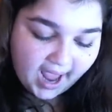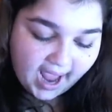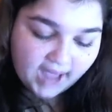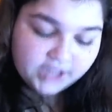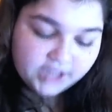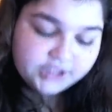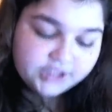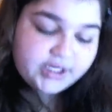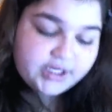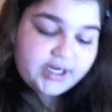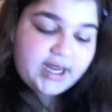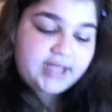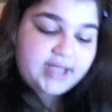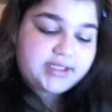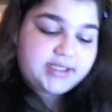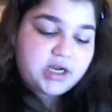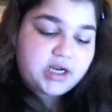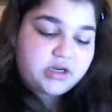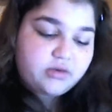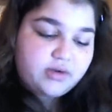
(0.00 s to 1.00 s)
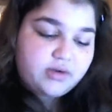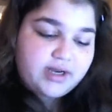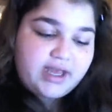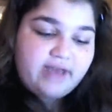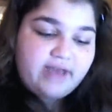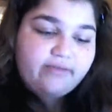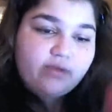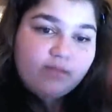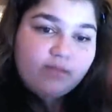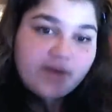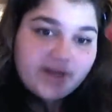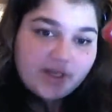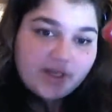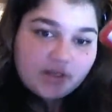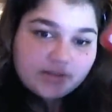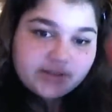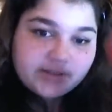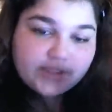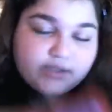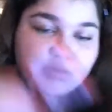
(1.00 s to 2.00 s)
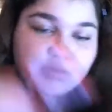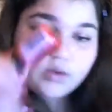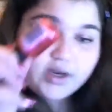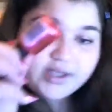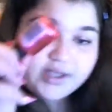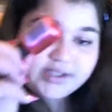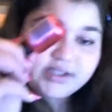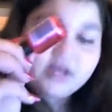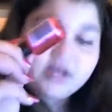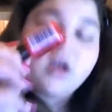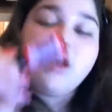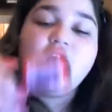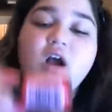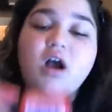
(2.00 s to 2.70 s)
Actually, that's not the one I have on my nails. This one is.